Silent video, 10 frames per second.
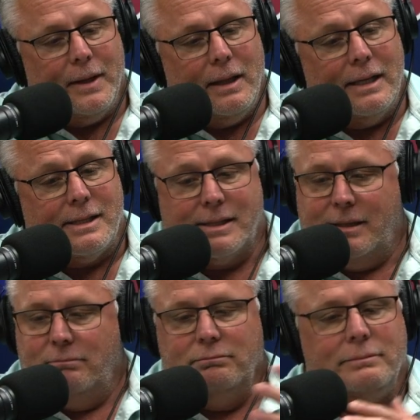let's
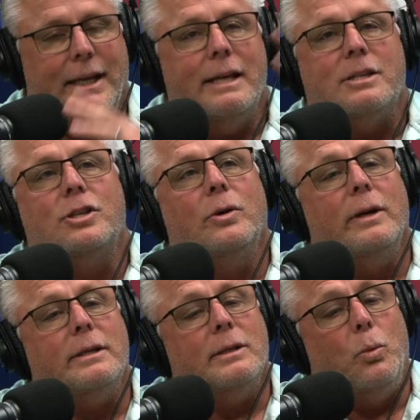get to
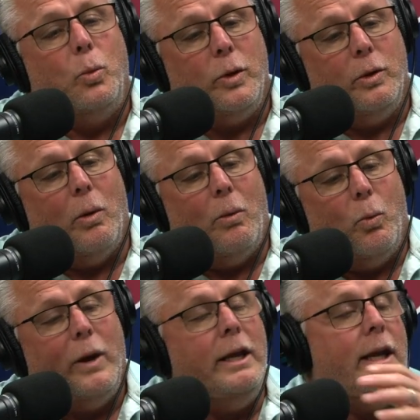it. We,
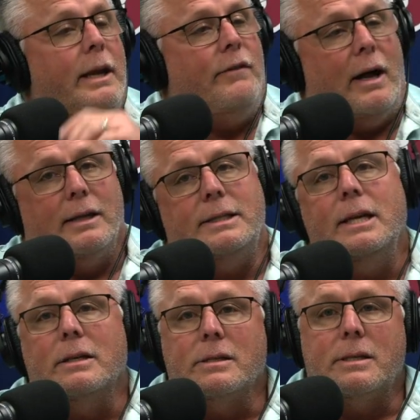we, need
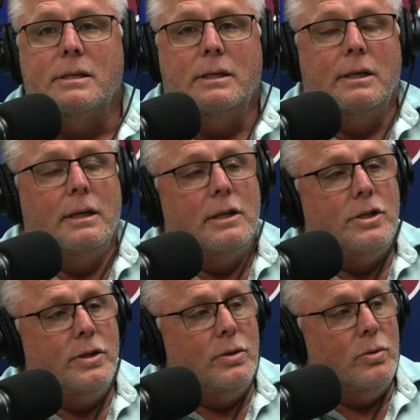volunteers
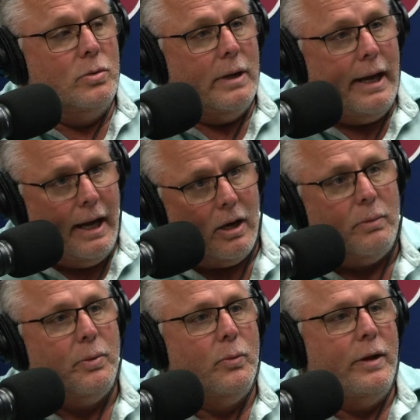to
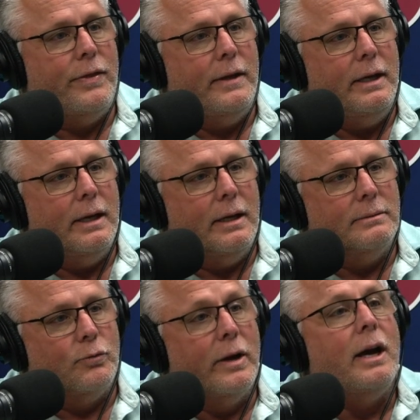help with the uh,
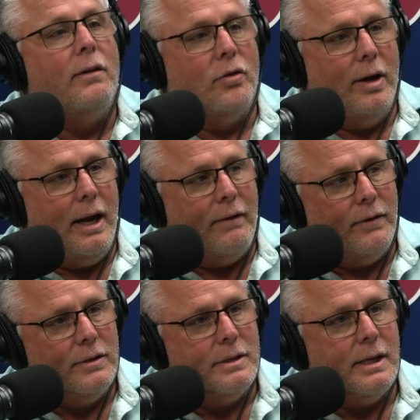recovery
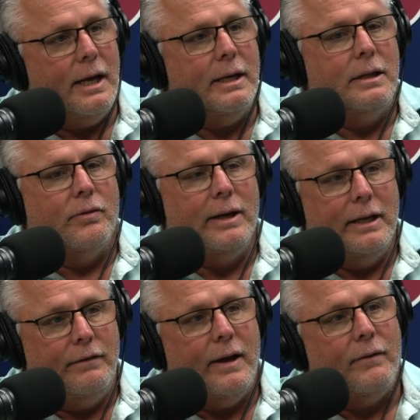efforts and the
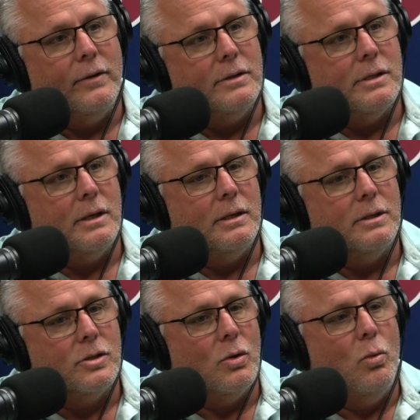relief efforts. Uh,
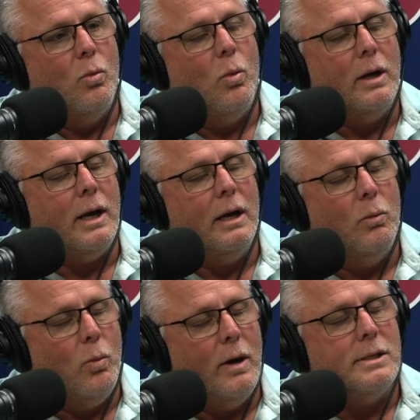so what
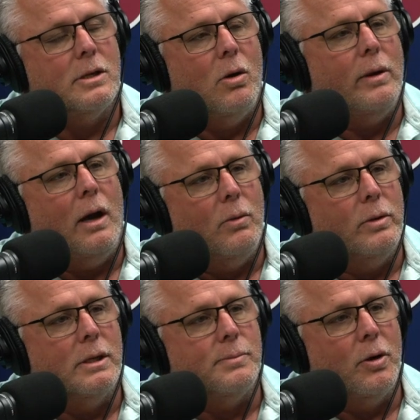kind? what's going on
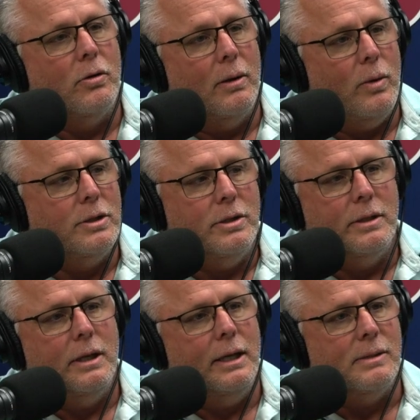with this program? Why don't
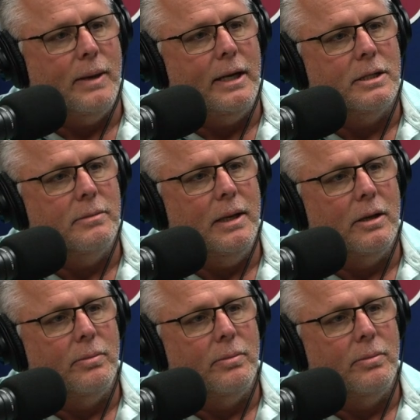you explain it to me a little